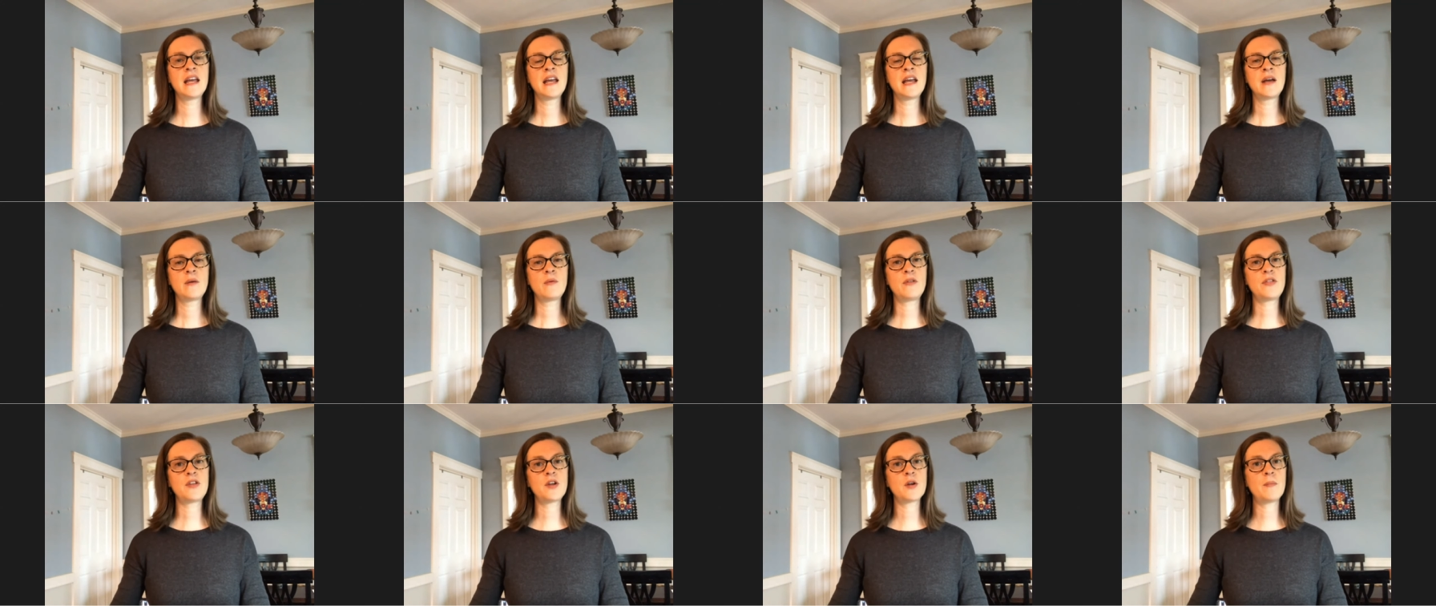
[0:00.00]

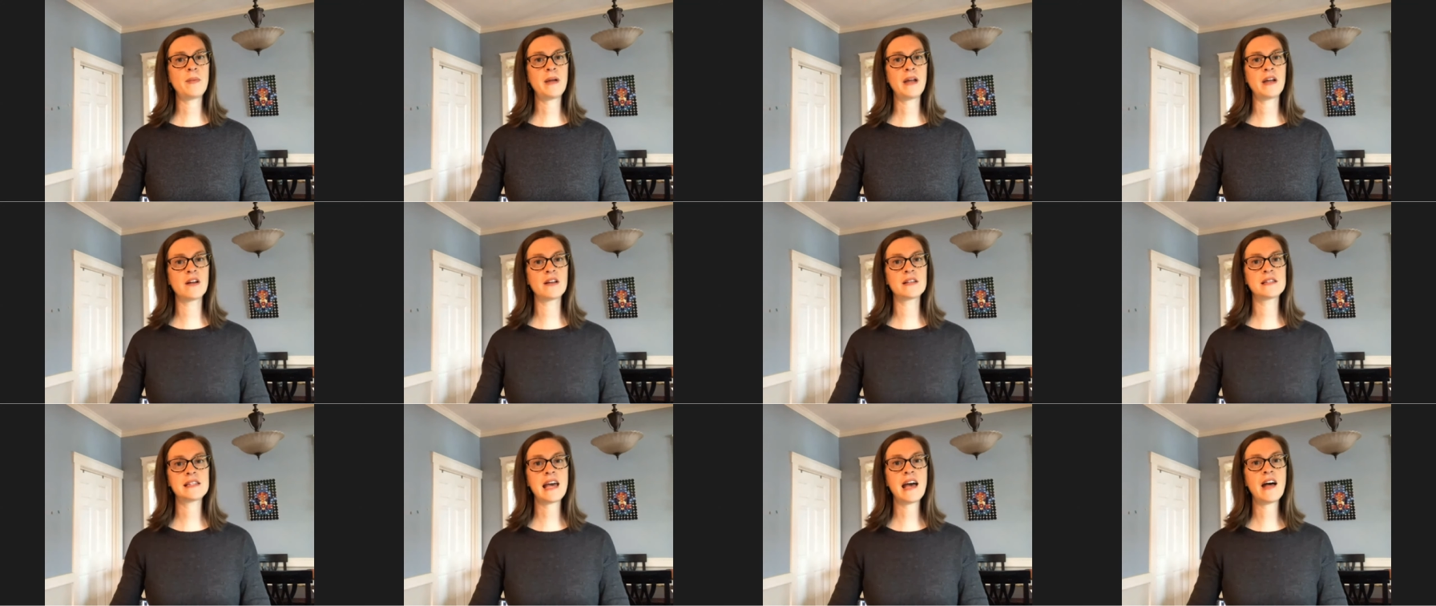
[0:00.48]
with your
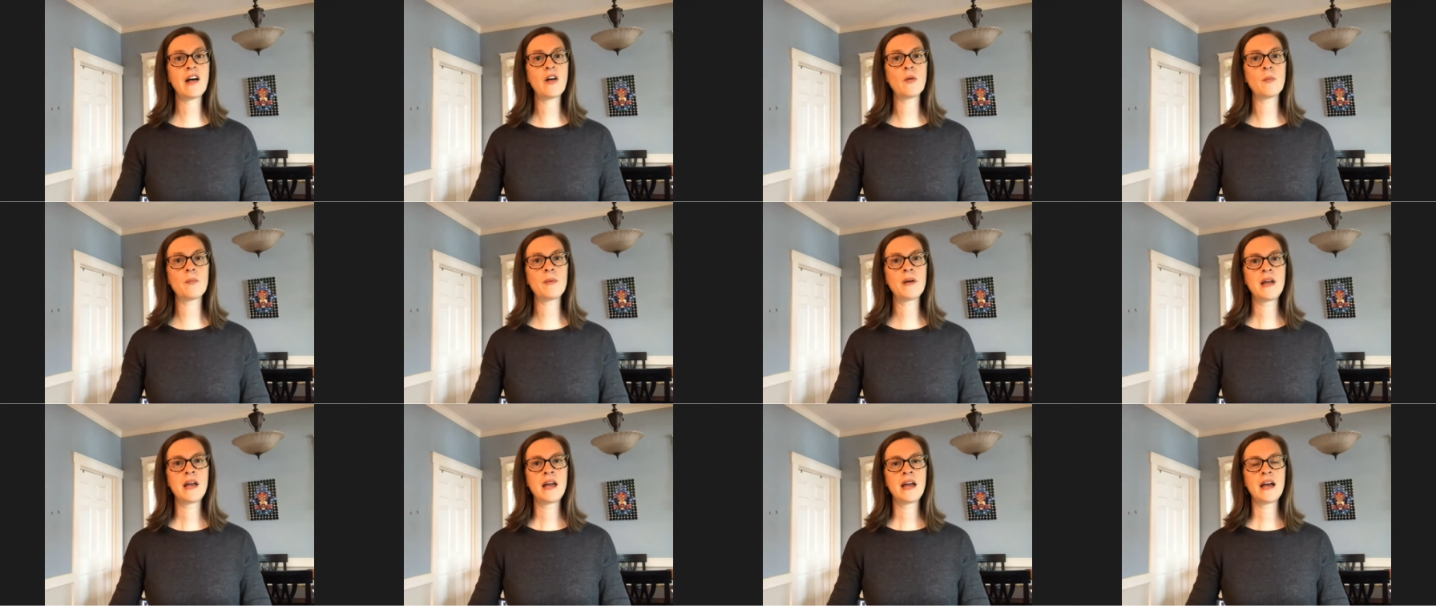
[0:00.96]
parents'
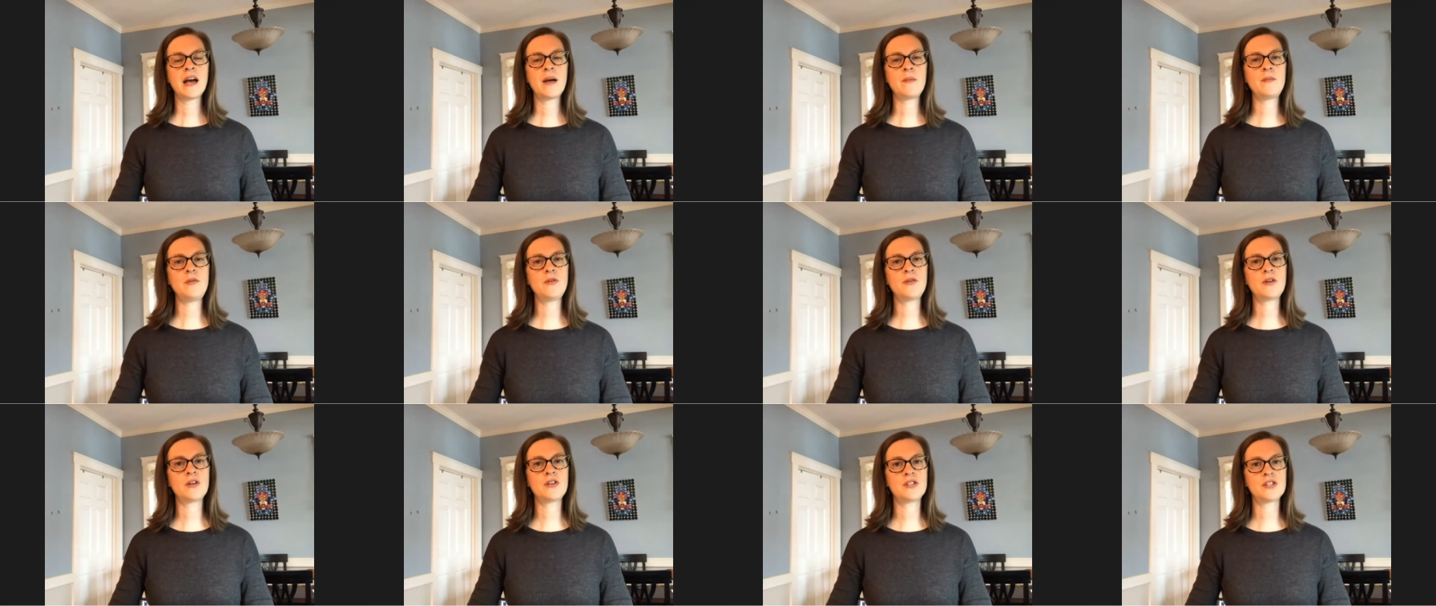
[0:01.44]
help, um,
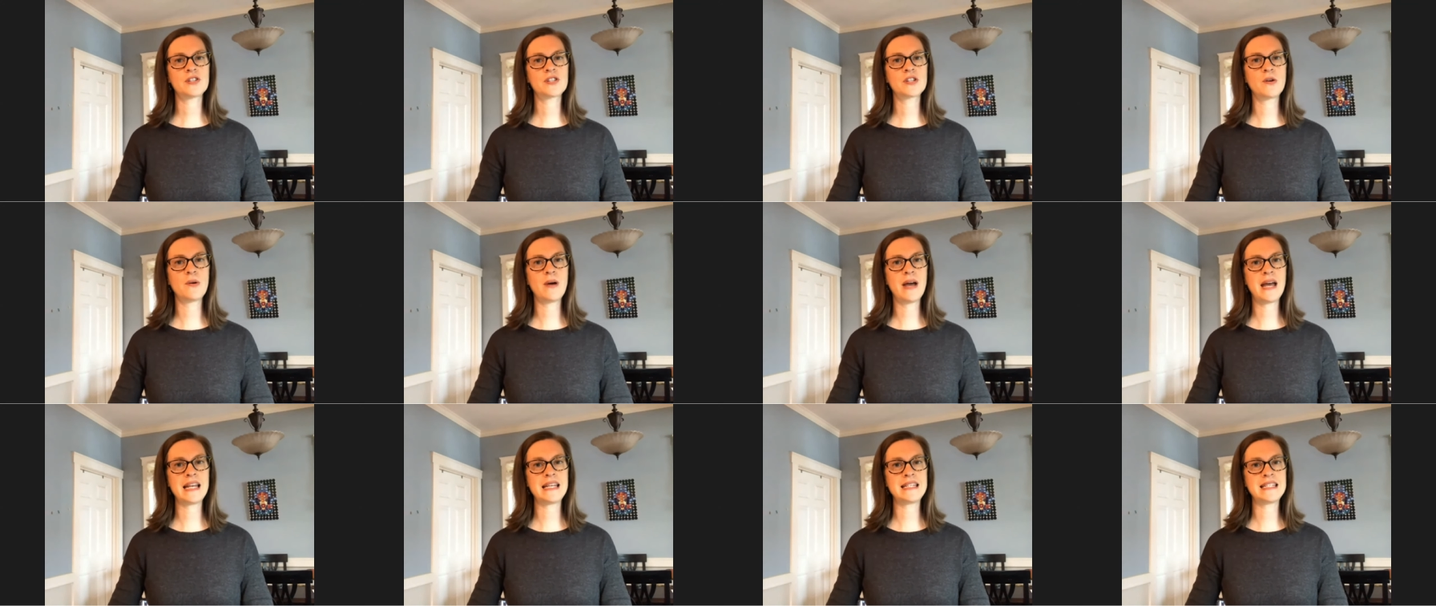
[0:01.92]
you can just
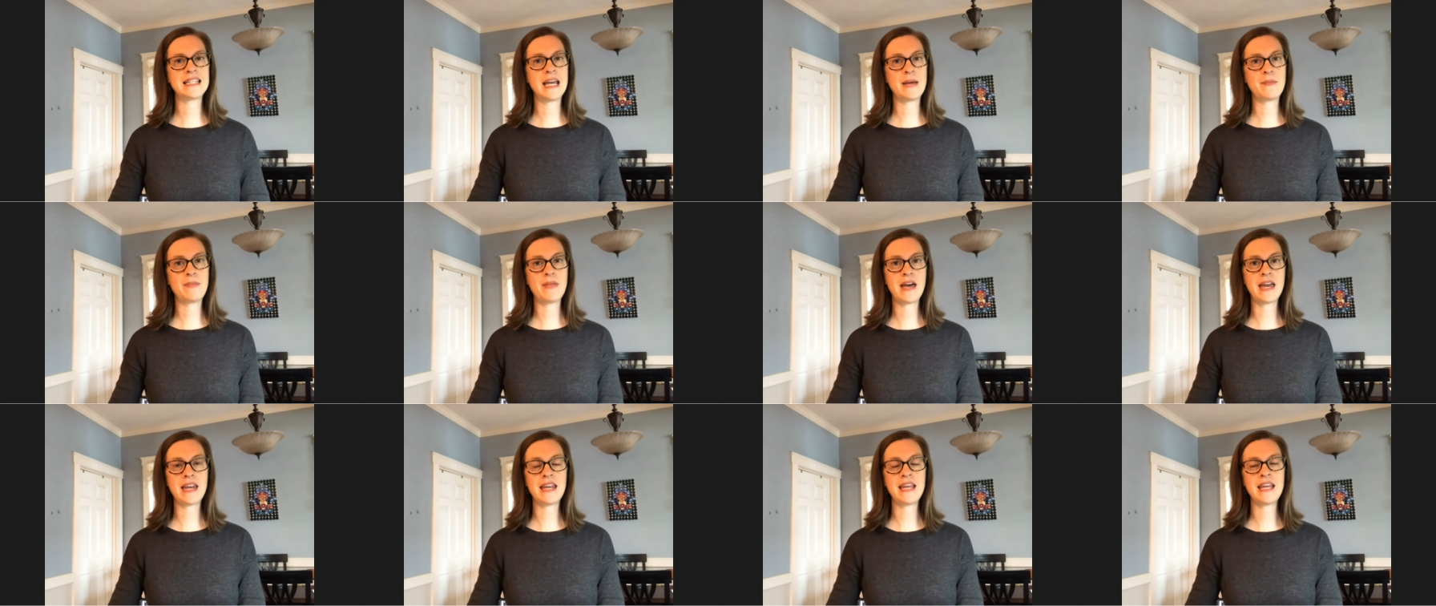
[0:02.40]
go ahead and type
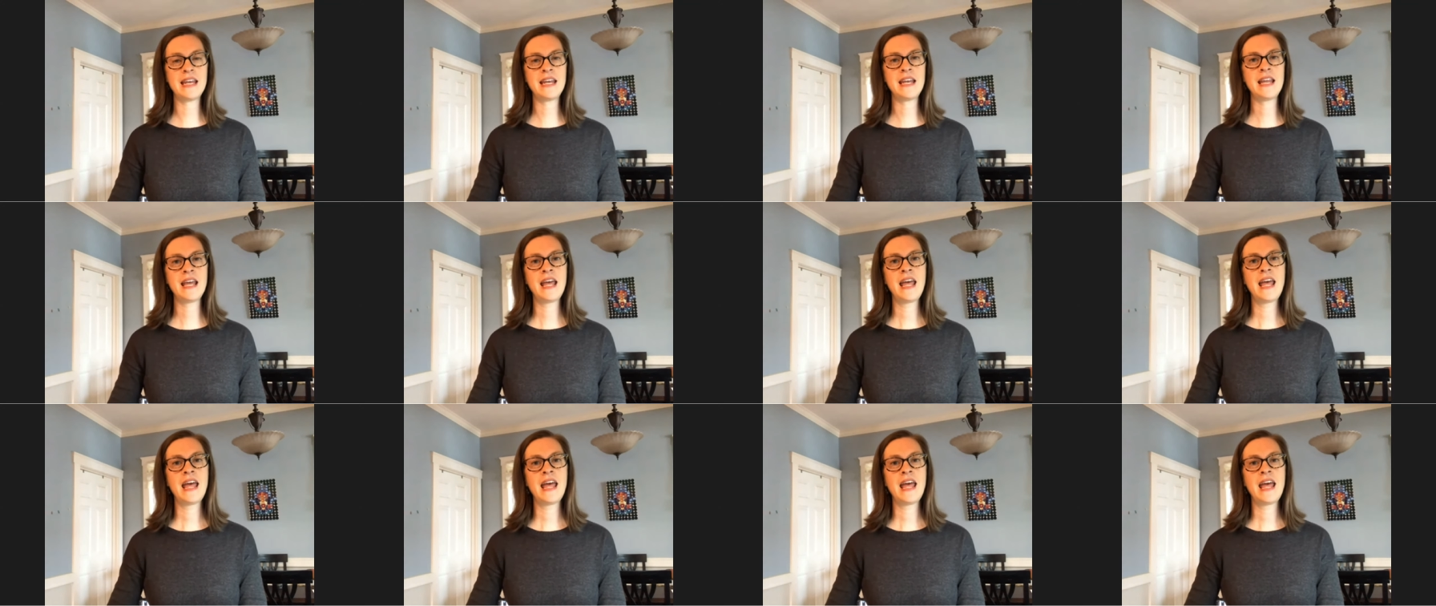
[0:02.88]
that in.